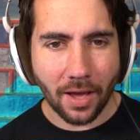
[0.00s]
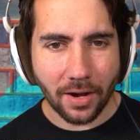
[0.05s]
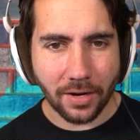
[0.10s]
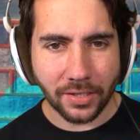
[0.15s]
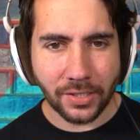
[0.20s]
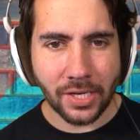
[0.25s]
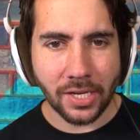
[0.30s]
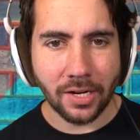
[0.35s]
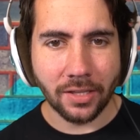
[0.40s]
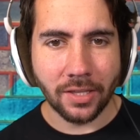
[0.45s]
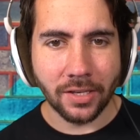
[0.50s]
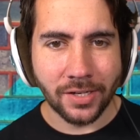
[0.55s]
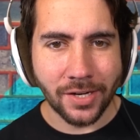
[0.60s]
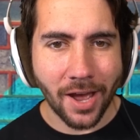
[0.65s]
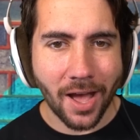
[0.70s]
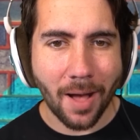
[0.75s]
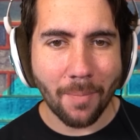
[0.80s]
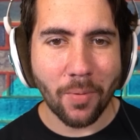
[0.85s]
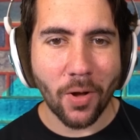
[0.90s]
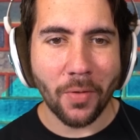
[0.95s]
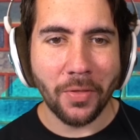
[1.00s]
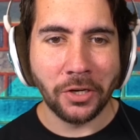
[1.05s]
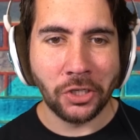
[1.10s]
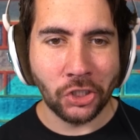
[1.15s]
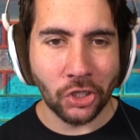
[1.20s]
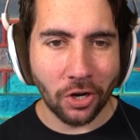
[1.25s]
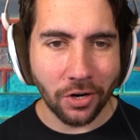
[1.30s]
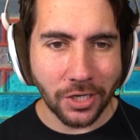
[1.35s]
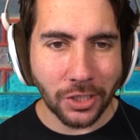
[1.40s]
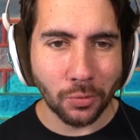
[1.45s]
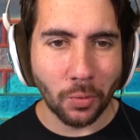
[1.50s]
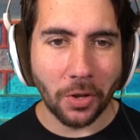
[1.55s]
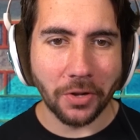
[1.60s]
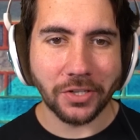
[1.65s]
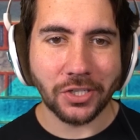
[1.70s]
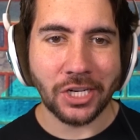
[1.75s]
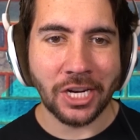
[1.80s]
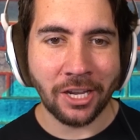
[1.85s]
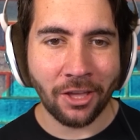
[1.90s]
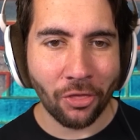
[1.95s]
kind of sit at the top. All the chunks
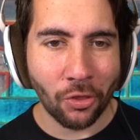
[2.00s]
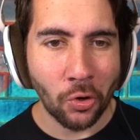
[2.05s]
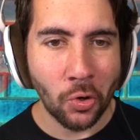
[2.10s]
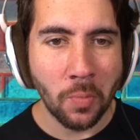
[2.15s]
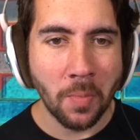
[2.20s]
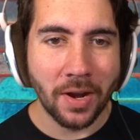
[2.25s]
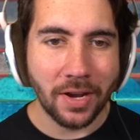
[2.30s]
won't sink through,